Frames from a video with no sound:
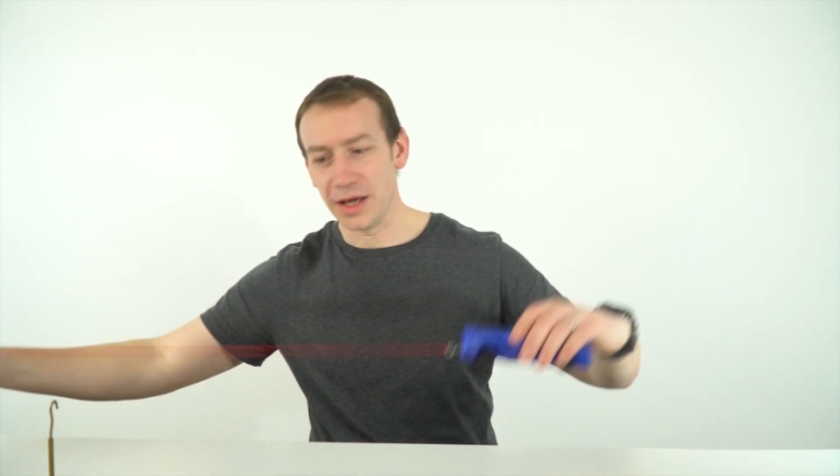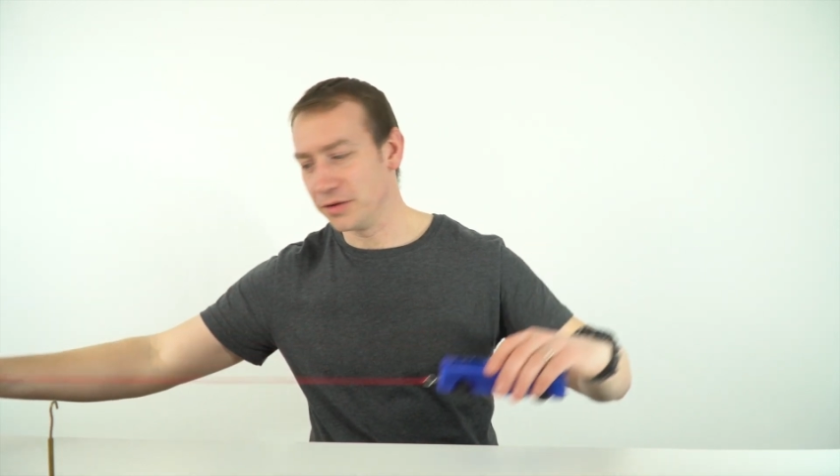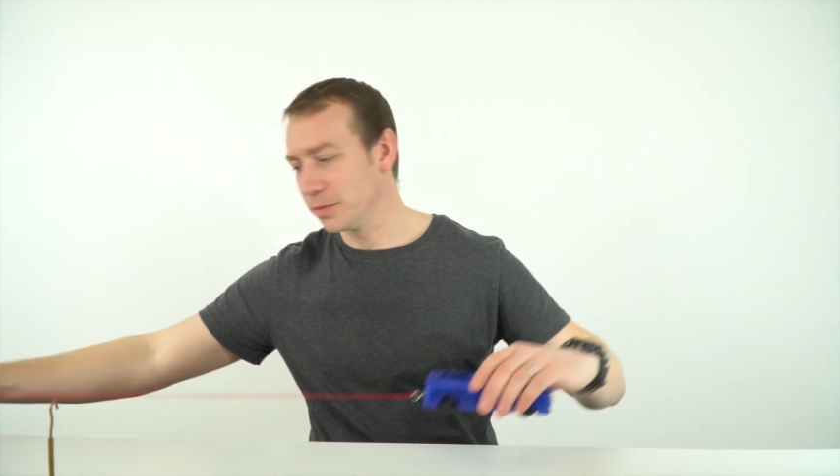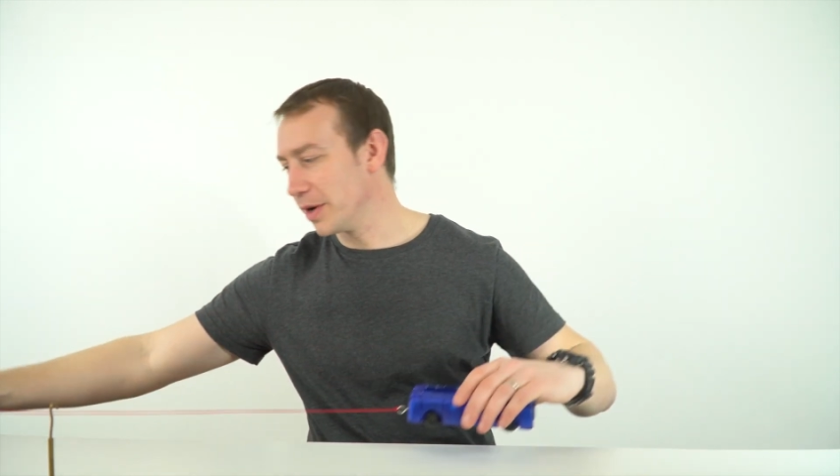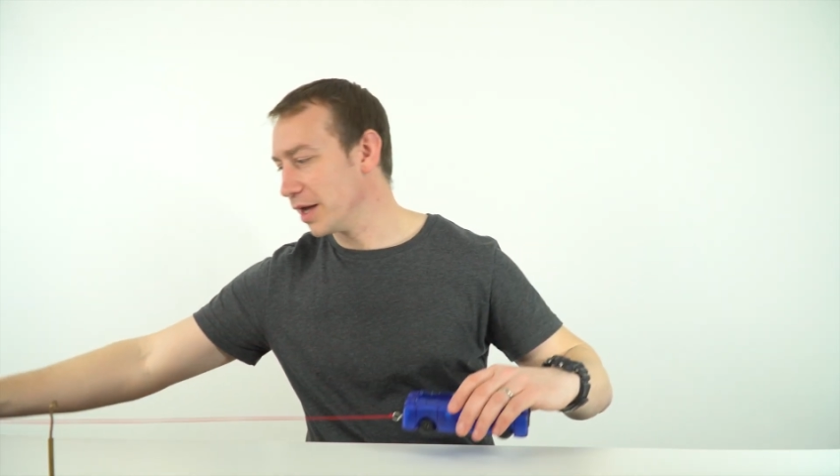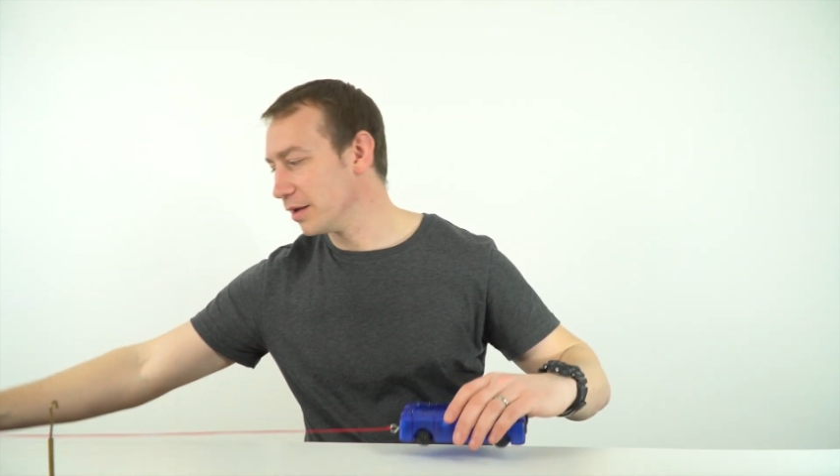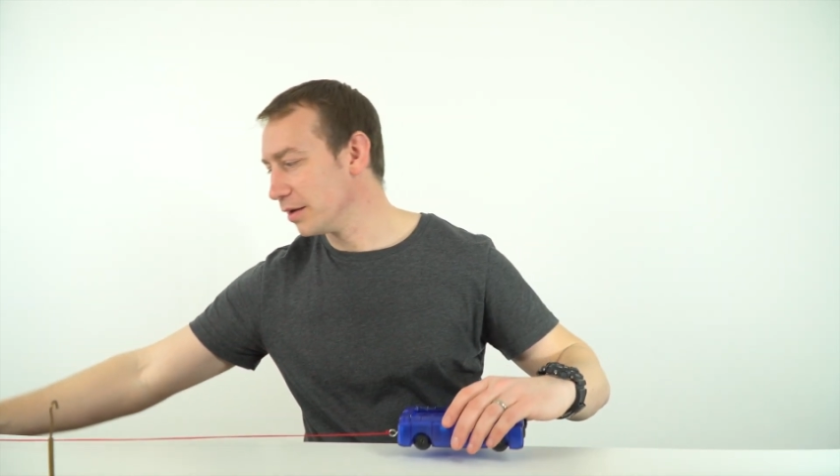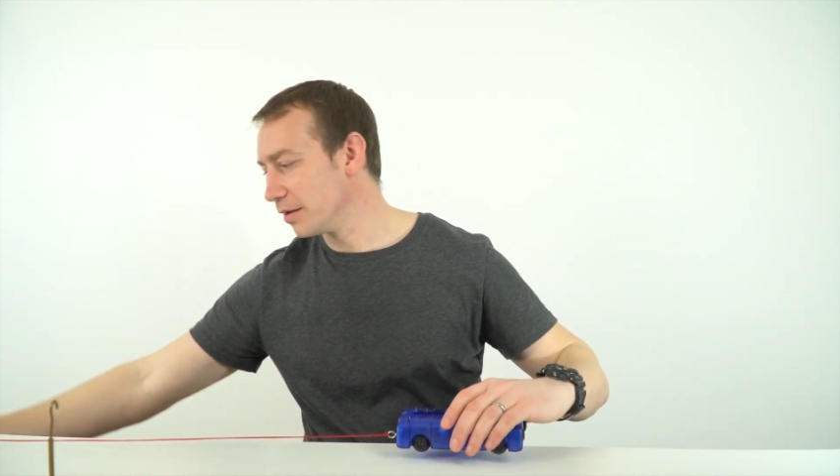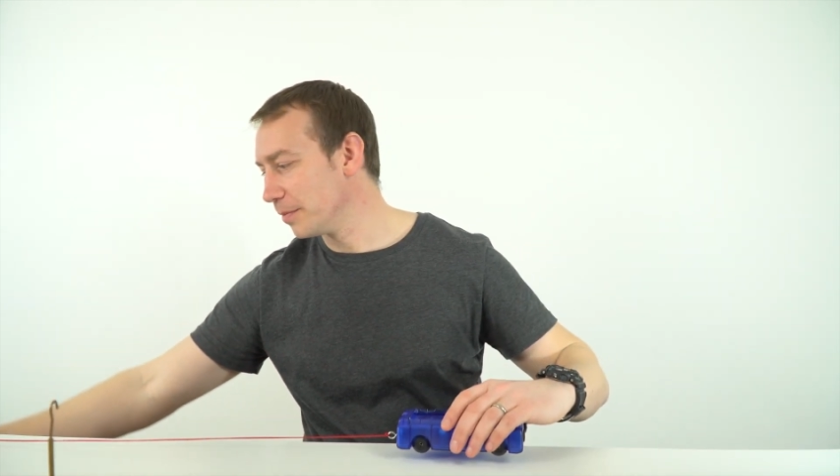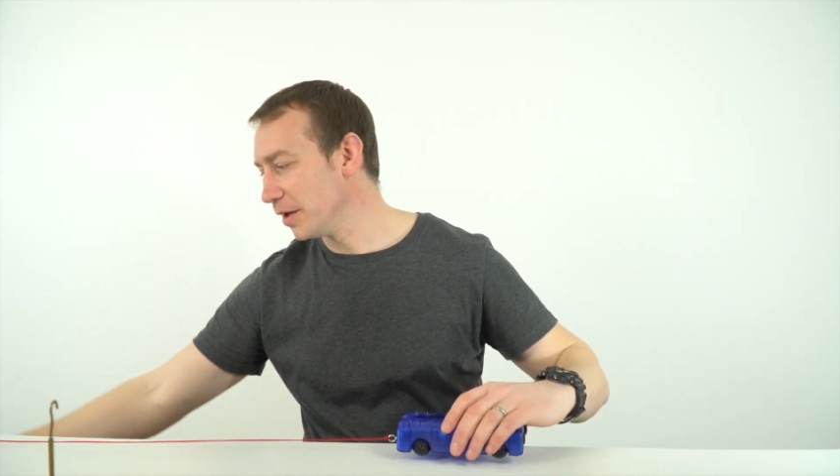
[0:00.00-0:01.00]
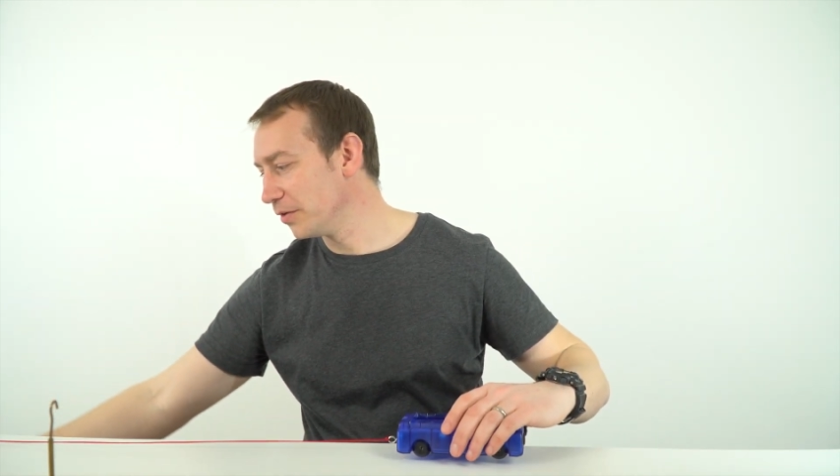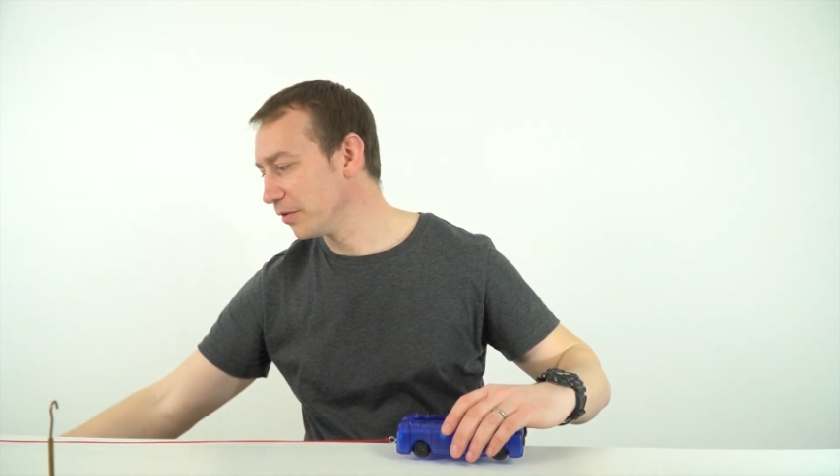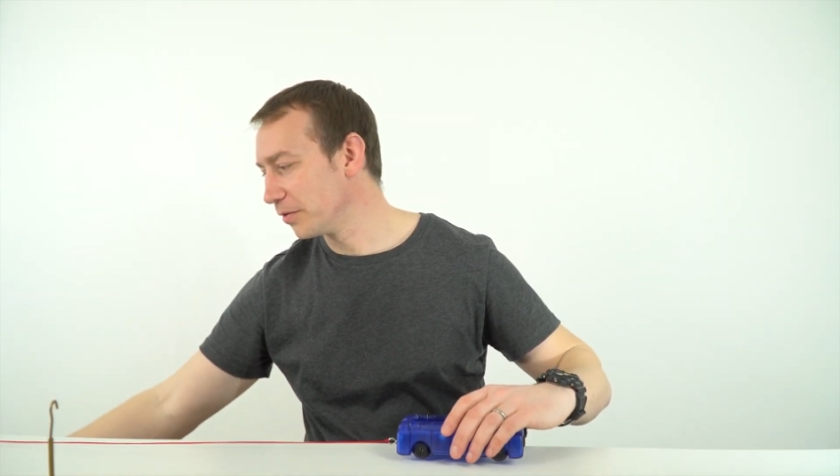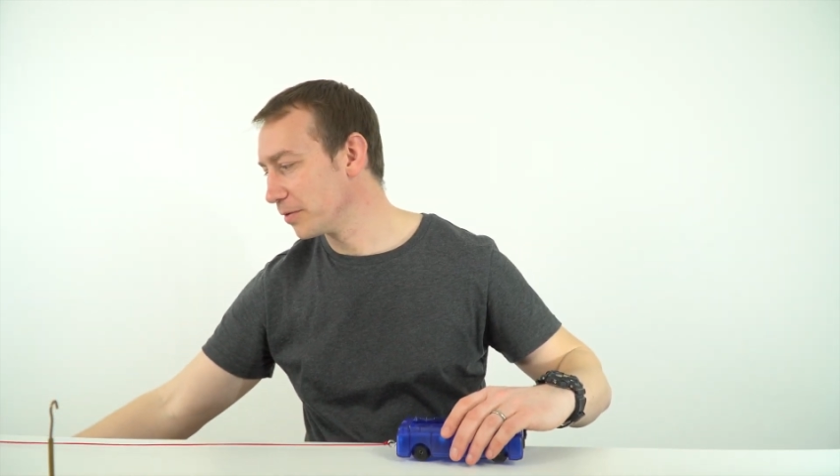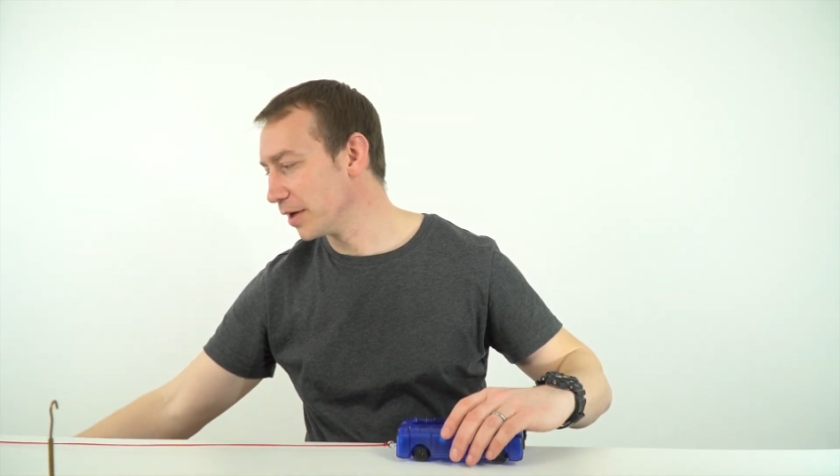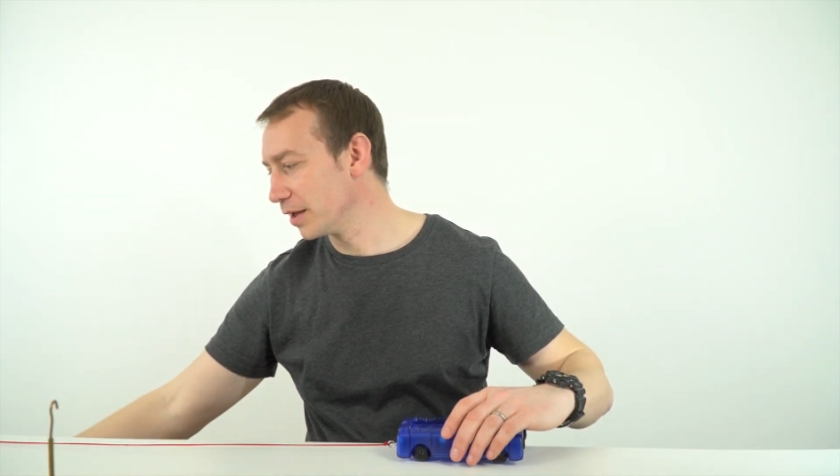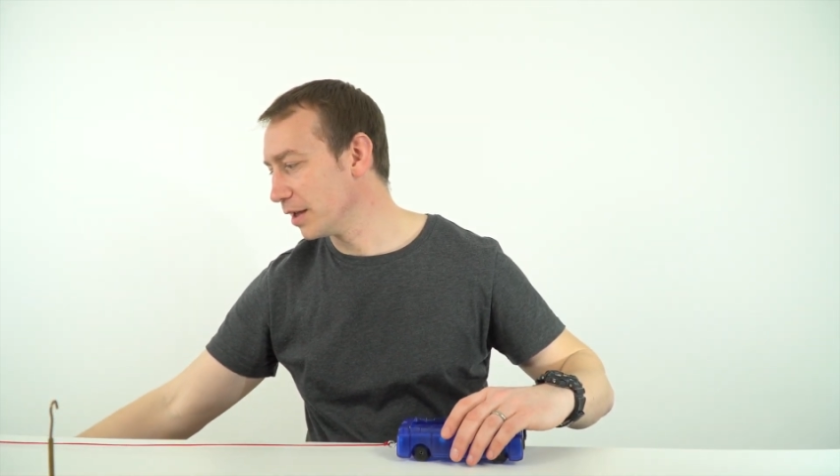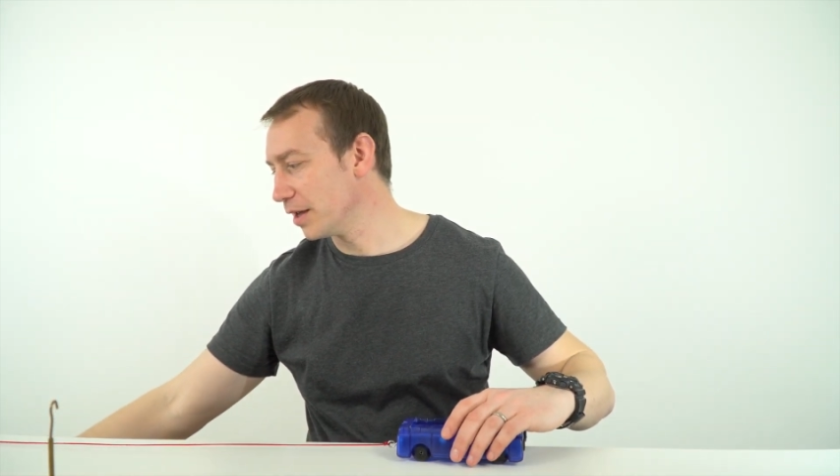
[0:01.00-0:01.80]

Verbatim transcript: is when the piece of string